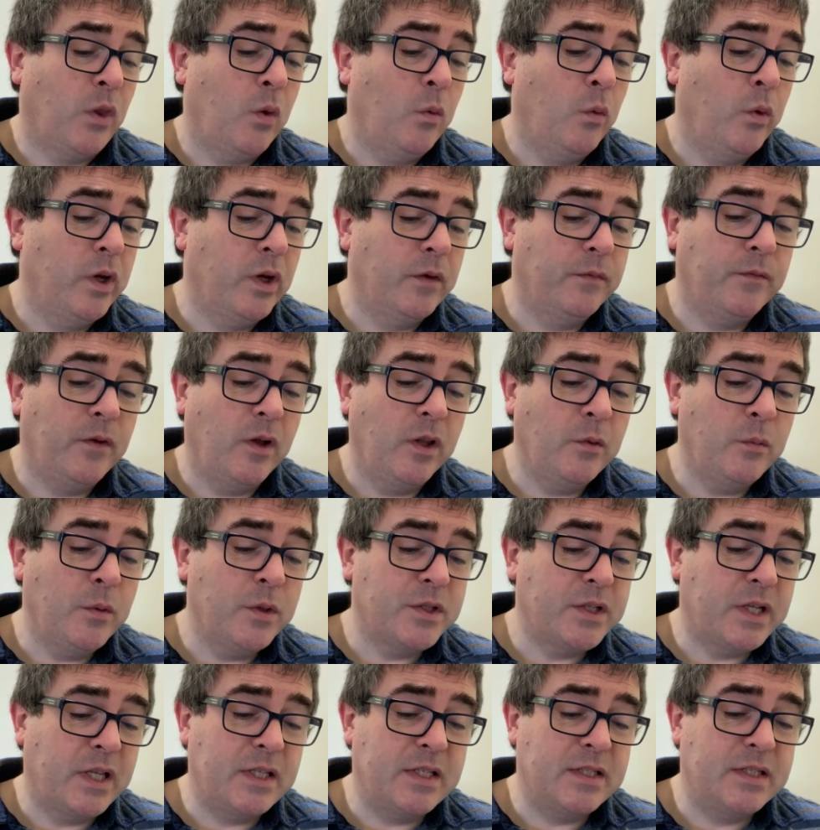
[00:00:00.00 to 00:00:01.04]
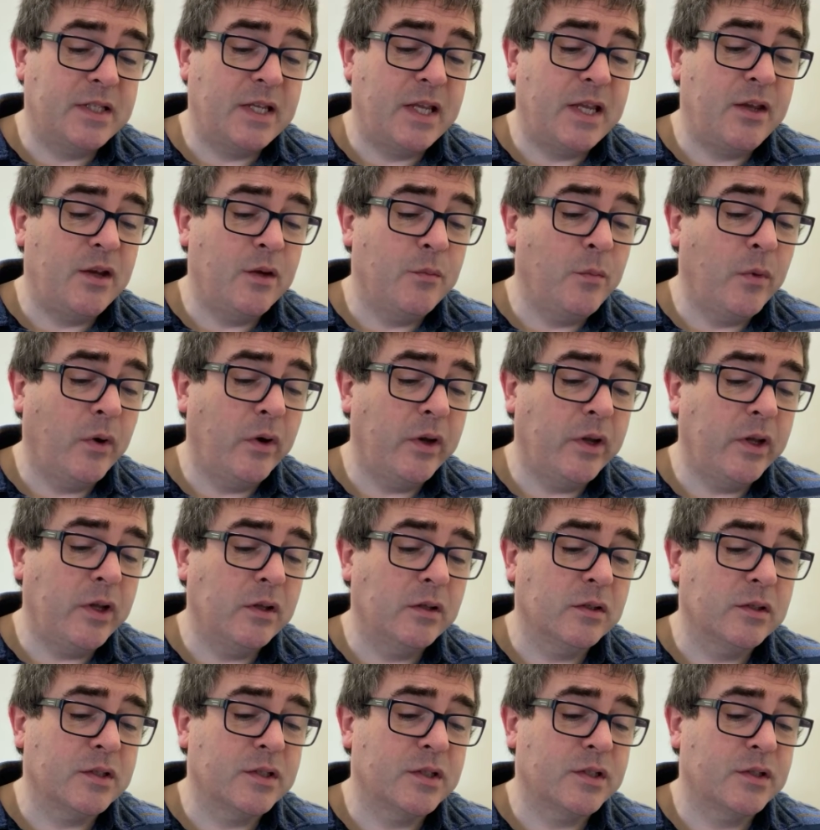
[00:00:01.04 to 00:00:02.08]
where your followers can see your
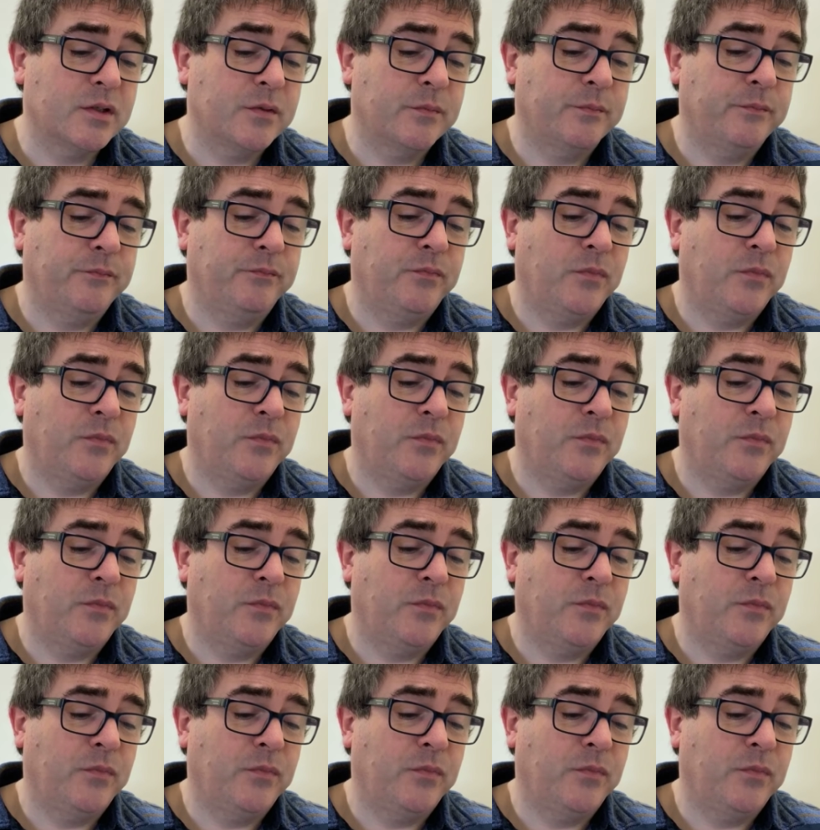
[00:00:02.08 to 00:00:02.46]
miracles.